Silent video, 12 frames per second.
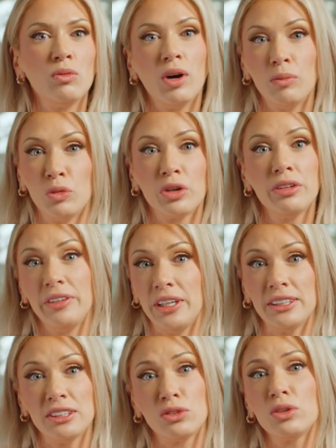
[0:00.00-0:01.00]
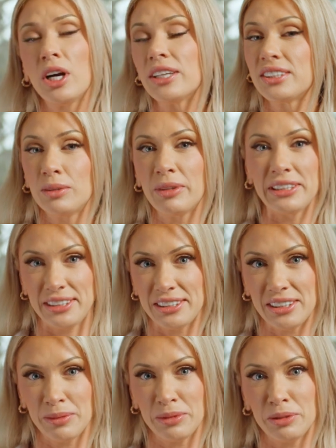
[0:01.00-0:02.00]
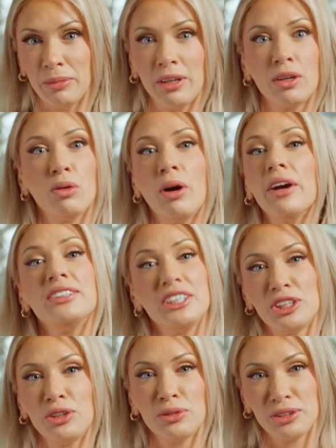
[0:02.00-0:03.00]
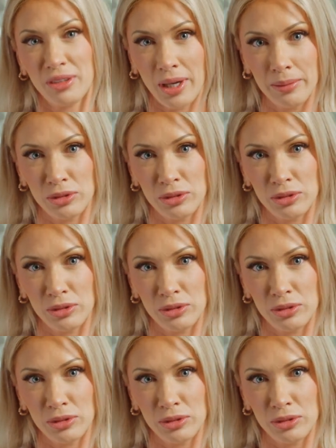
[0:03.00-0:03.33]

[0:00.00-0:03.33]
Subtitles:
while more advanced or customized systems may require additional time